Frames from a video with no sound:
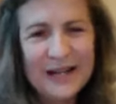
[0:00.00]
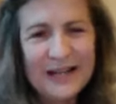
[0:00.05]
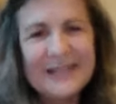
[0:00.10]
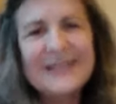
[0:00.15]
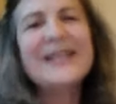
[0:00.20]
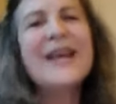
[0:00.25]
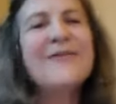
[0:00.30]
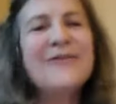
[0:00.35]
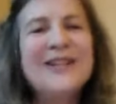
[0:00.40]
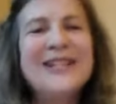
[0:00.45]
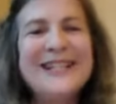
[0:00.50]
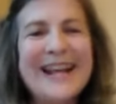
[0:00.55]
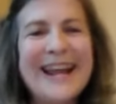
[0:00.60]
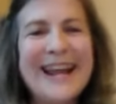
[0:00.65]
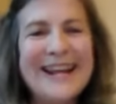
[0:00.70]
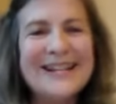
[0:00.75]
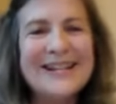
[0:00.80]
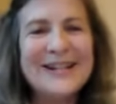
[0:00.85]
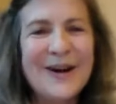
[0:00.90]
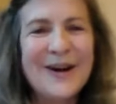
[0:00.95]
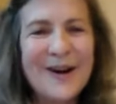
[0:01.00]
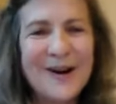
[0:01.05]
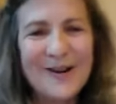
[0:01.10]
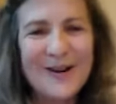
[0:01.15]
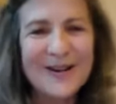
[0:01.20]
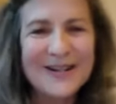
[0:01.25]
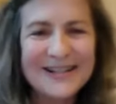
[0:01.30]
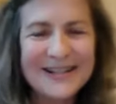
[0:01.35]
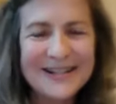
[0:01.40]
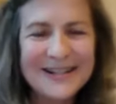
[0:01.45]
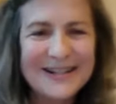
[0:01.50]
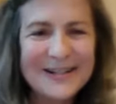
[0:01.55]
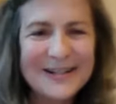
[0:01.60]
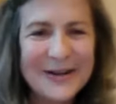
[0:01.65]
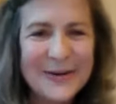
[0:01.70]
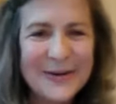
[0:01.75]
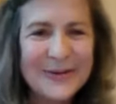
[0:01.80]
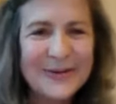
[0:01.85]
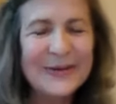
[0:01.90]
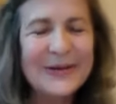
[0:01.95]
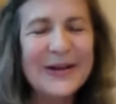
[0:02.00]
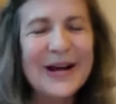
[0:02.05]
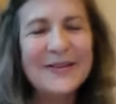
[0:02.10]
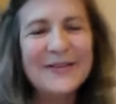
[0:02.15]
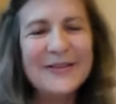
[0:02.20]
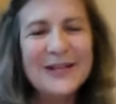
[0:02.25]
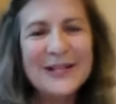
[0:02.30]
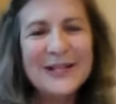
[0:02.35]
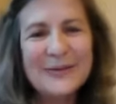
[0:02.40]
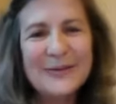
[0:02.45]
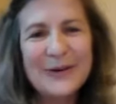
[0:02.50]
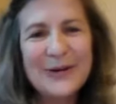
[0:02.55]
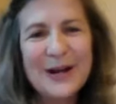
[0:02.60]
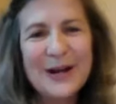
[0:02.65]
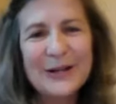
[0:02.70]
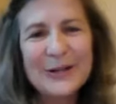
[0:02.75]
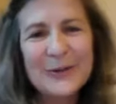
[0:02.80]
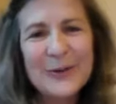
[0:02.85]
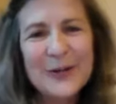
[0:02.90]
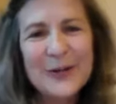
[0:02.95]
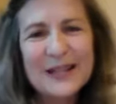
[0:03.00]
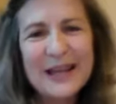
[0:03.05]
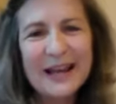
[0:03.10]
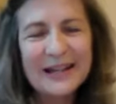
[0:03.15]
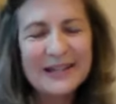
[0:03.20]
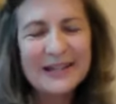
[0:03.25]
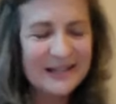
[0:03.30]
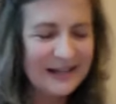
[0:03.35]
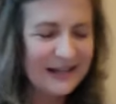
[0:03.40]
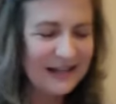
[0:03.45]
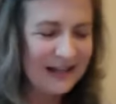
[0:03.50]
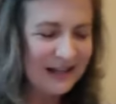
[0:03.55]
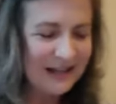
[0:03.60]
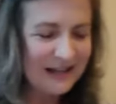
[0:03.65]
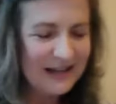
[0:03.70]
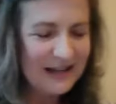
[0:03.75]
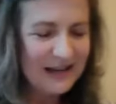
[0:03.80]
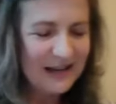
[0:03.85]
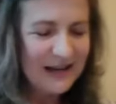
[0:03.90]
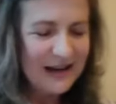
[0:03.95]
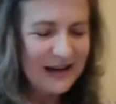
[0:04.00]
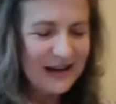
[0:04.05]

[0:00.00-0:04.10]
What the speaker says: 78 cards in total, obviously we're not doing that today.